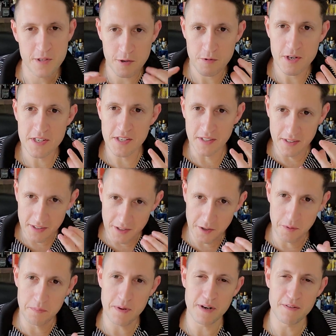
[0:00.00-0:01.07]
There is a
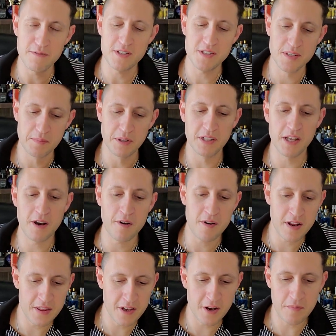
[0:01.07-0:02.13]
little bit of a
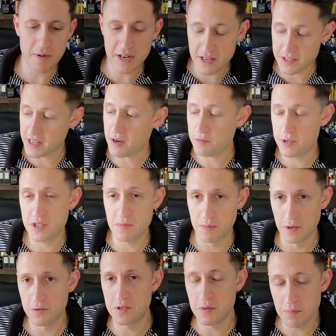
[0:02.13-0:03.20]
similarity there because that was
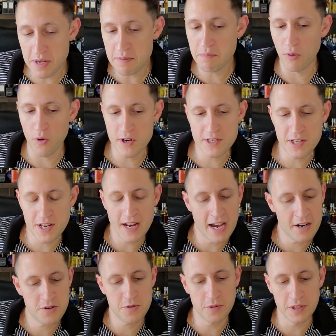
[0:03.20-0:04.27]
supposed to be poison,
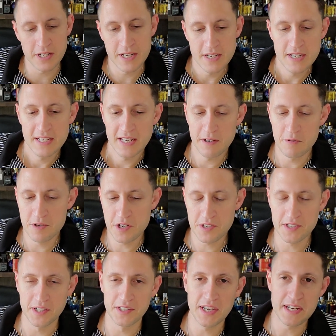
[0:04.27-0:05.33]
actually. It was
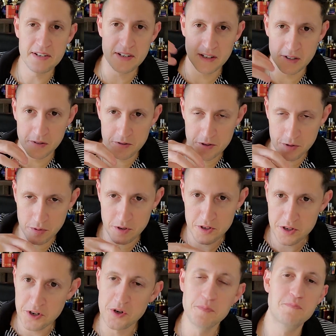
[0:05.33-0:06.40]
just Alain Delon sort of
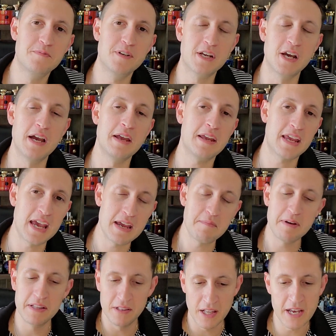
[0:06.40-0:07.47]
scooped,
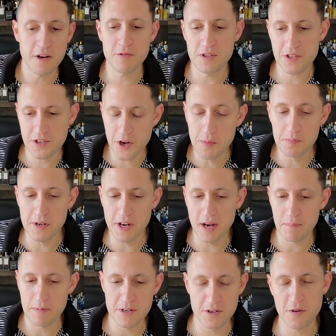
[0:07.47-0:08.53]
came in later and scooped it
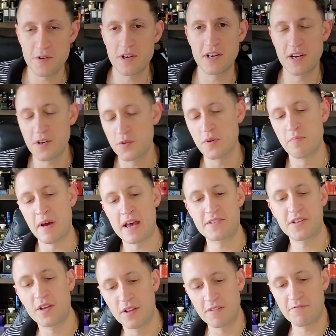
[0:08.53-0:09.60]
up and turned it into a
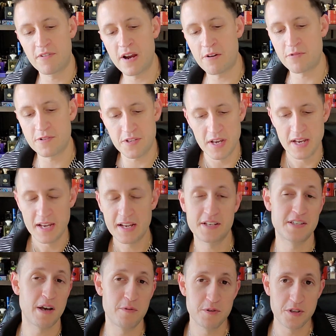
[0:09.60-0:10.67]
masculine fragrance
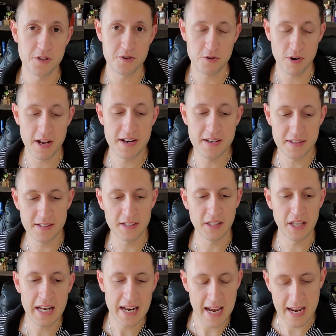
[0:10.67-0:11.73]
because that was the trend in the
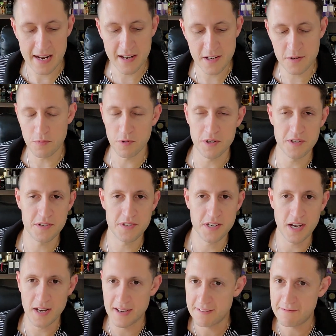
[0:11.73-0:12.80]
late 80s was
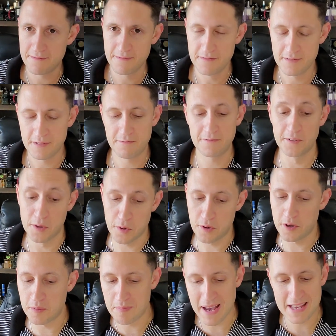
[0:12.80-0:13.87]
uh,
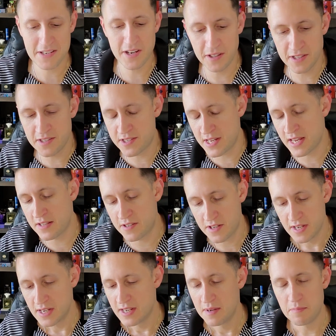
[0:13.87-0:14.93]
floral masculine
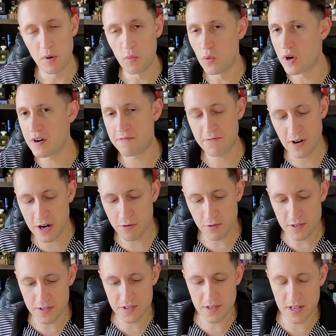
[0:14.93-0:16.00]
scents. But what a
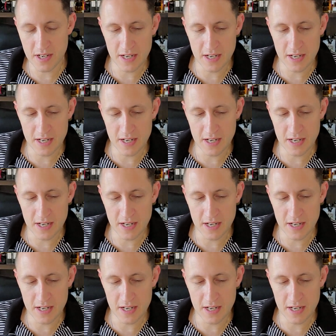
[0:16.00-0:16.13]
fragrance.